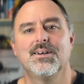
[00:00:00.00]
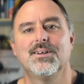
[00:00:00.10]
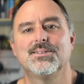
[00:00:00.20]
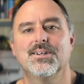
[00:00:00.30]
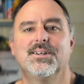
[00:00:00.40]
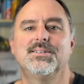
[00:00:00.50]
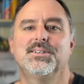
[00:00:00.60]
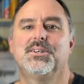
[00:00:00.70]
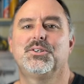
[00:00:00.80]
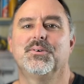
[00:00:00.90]
So
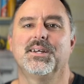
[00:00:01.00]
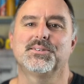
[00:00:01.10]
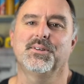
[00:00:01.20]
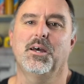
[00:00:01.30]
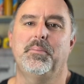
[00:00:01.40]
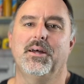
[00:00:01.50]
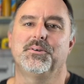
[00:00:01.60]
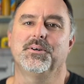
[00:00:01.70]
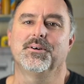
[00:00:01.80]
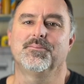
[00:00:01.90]
consider joining us on our
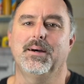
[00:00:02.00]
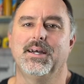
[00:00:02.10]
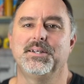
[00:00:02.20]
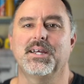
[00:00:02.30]
Patreon page